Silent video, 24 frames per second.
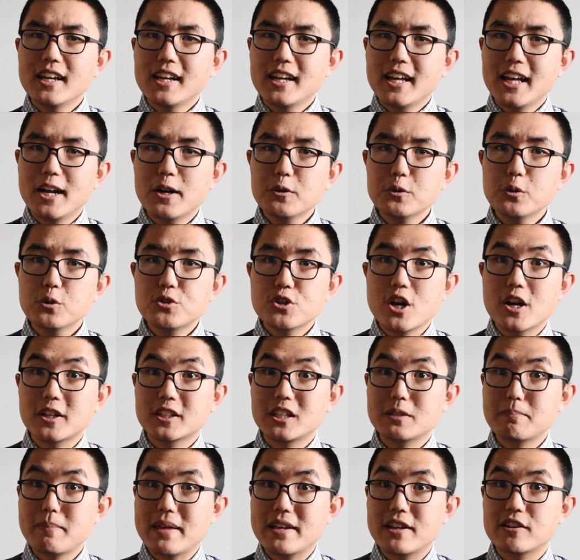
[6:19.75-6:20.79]
How do
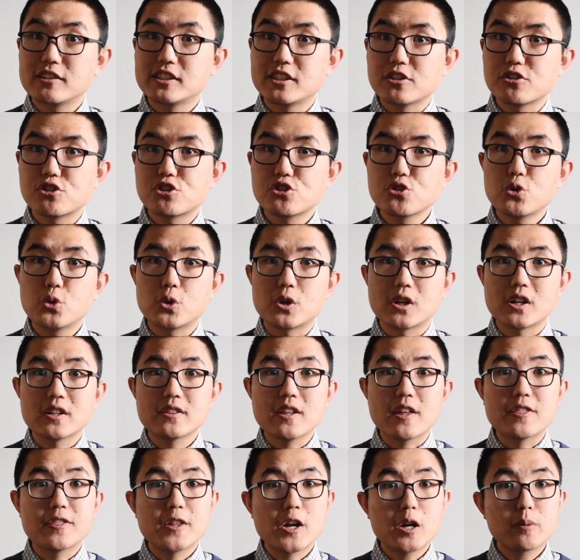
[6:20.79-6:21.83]
chocolate makers ensure
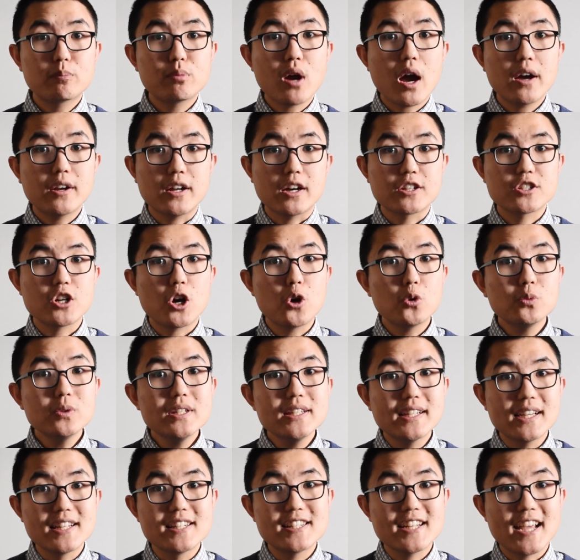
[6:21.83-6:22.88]
that their product only
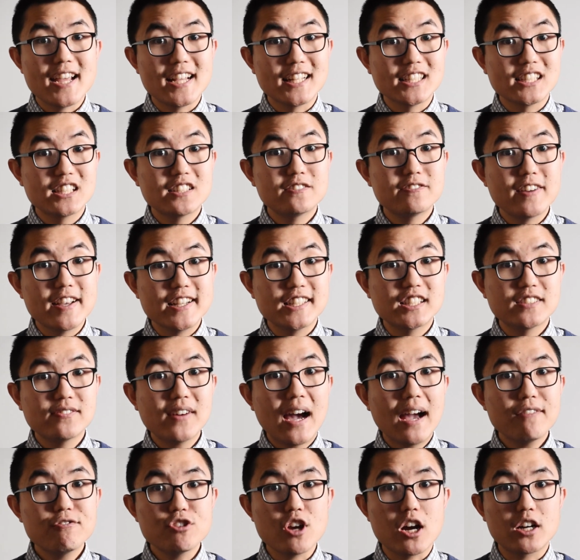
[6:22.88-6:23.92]
contains phase
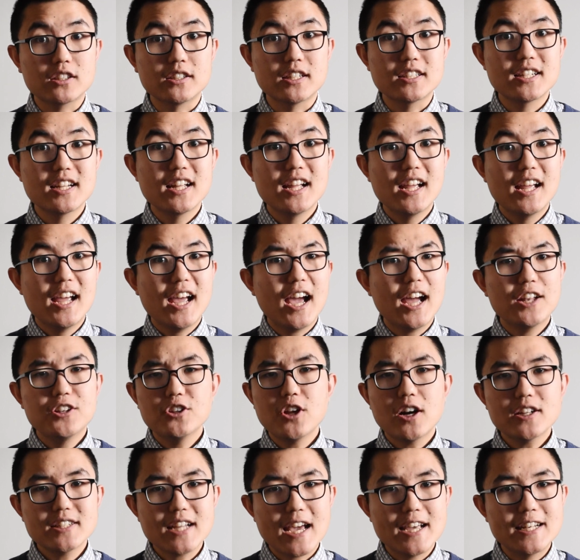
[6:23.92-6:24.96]
5 chocolate and
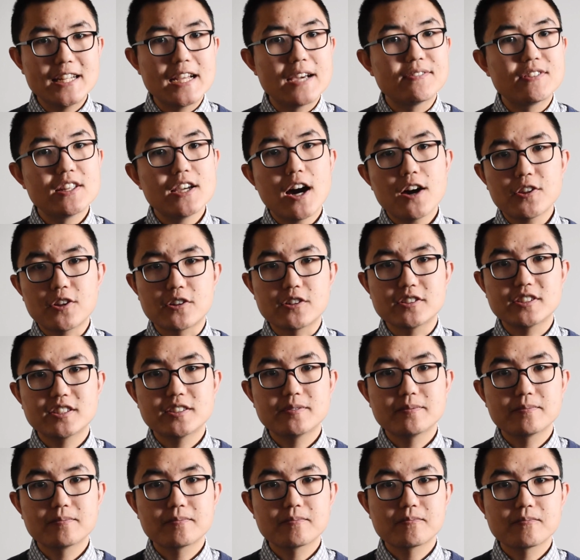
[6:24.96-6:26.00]
not any of the others?
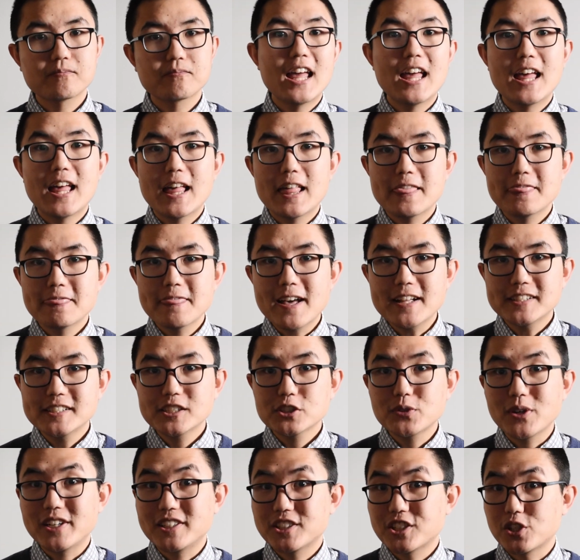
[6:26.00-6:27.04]
That's a
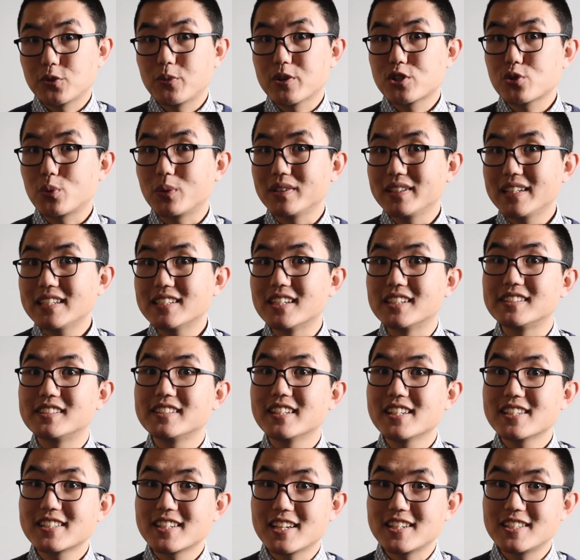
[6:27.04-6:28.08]
question which will lead us
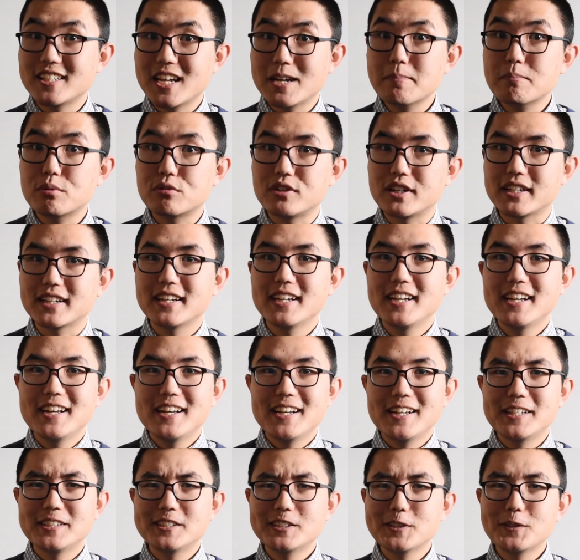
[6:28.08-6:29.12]
to tempering,
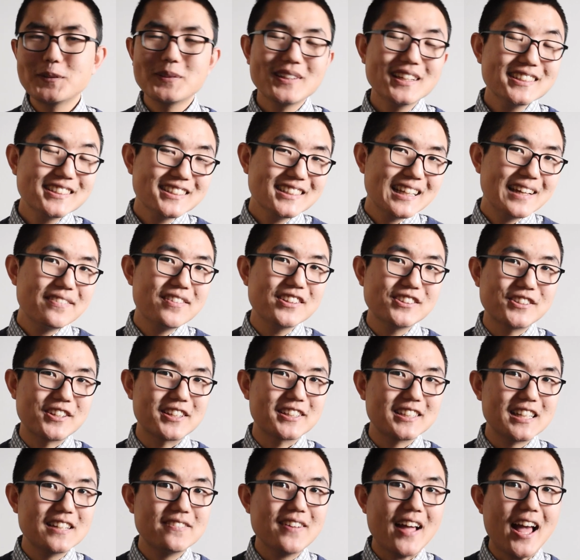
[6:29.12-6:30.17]
and so let's leave this on a
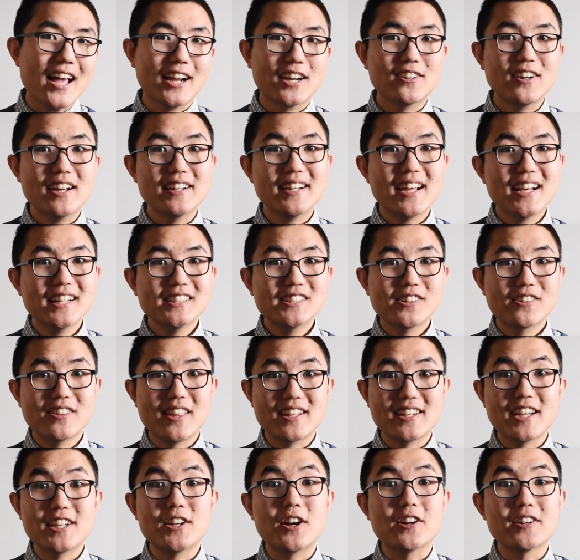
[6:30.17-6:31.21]
cliffhanger and answer
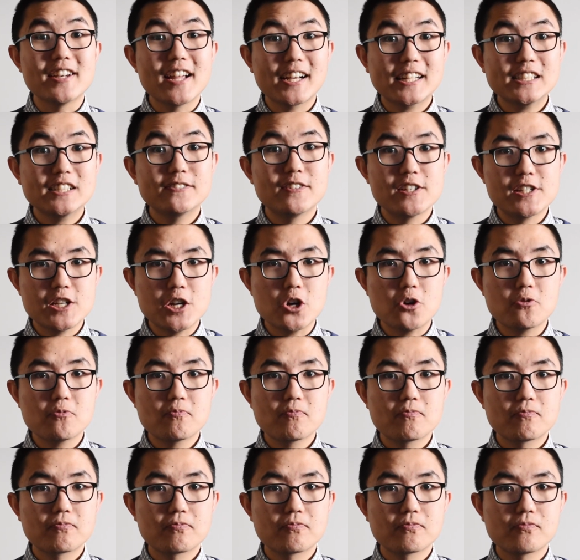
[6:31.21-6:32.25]
that in our next video.
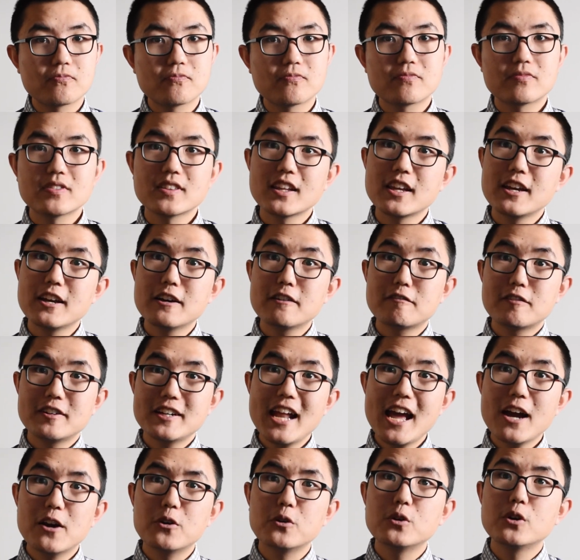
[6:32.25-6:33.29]
For
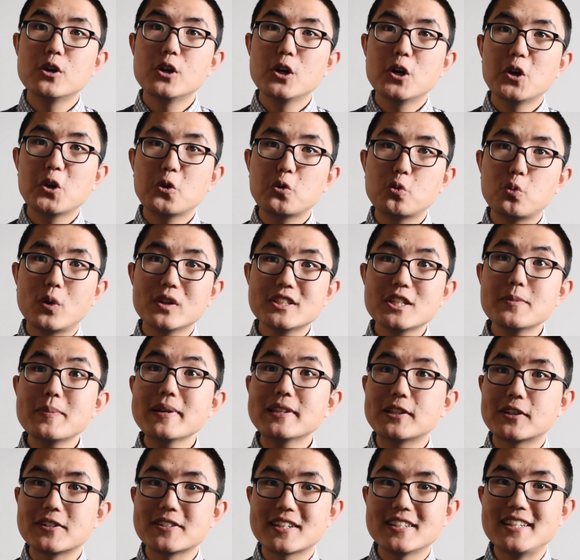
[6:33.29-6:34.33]
now, what did we
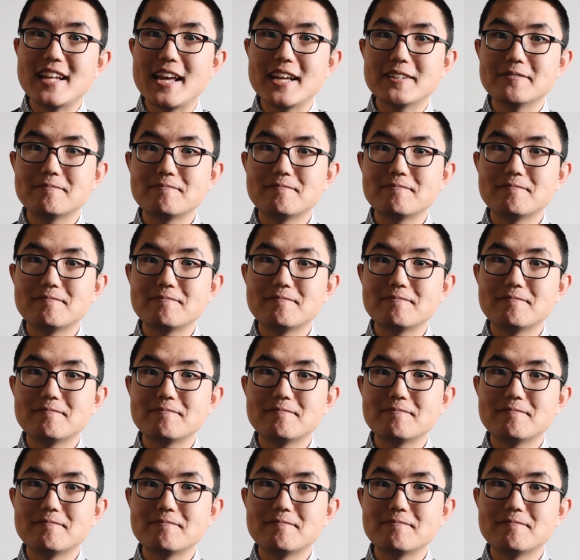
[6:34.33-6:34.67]
learn today?